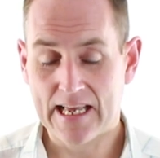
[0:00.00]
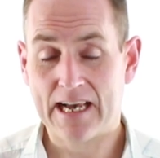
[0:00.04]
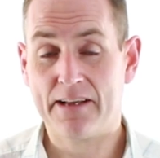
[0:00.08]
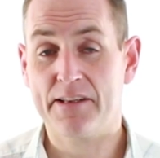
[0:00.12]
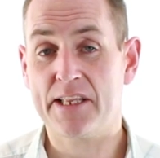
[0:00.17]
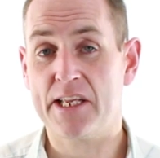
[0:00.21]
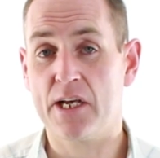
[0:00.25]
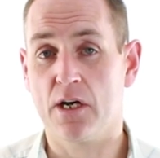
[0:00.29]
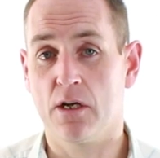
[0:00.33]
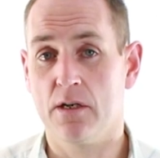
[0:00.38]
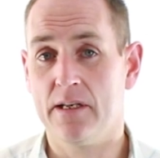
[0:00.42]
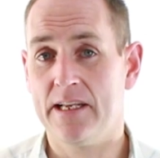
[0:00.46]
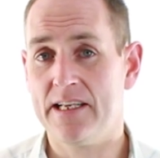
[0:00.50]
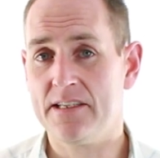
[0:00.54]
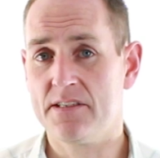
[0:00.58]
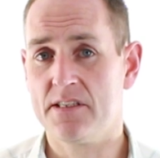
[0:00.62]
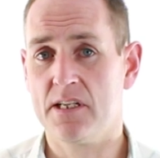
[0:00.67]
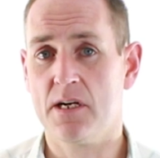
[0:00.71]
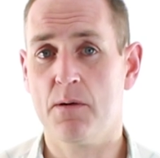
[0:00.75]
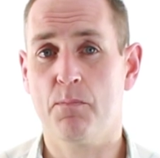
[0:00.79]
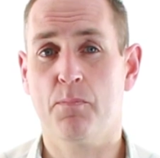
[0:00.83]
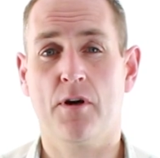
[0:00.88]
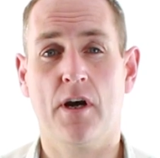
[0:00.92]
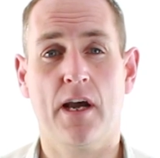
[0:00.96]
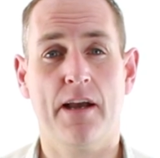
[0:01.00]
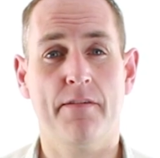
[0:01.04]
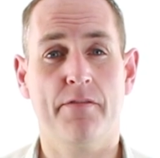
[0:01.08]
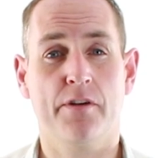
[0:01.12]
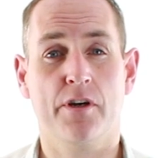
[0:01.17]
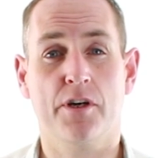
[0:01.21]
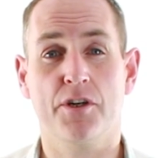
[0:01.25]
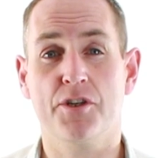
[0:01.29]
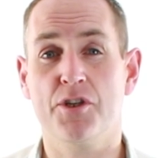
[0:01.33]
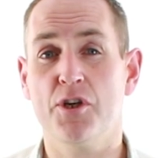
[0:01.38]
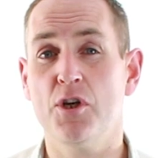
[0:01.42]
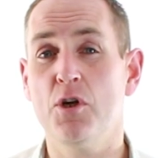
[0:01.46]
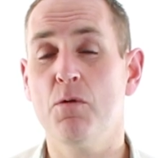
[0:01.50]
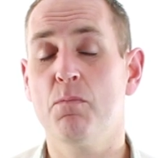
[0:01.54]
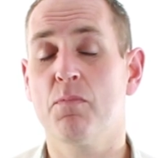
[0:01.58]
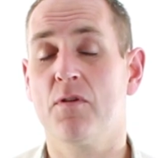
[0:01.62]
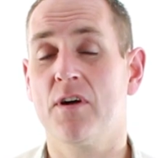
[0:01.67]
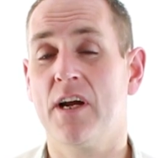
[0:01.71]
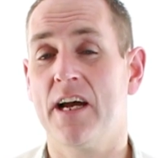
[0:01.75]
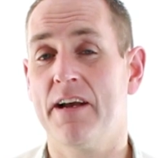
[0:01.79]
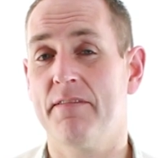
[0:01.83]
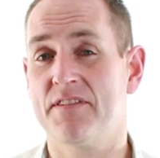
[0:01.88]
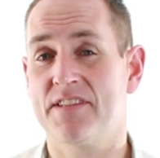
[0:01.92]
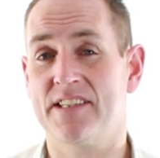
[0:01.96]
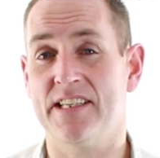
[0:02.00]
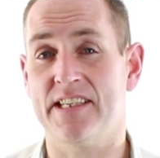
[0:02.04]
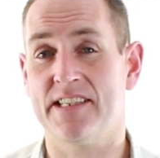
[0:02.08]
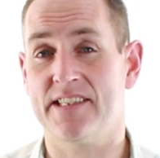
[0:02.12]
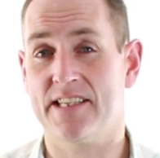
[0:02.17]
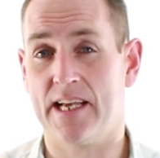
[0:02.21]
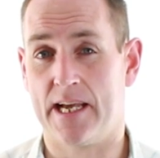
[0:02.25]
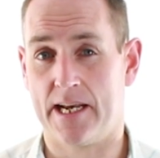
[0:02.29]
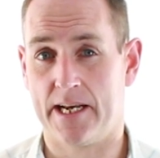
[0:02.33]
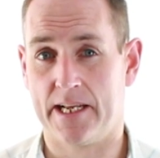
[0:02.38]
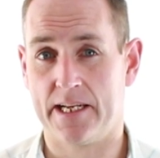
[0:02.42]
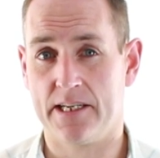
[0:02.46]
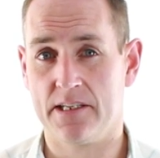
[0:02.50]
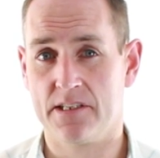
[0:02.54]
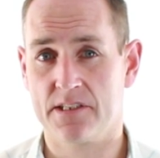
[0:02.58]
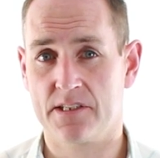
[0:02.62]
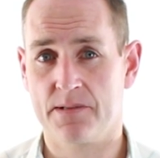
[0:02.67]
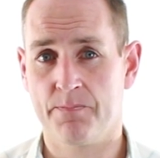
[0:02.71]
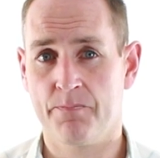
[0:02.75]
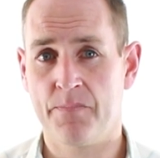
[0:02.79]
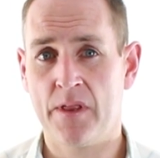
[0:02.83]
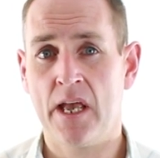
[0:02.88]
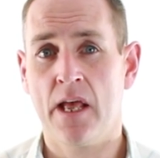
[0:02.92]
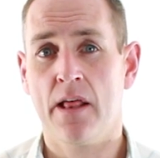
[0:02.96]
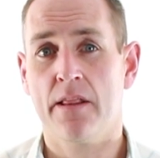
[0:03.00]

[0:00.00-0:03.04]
Now the unlisted and private are two privacy settings.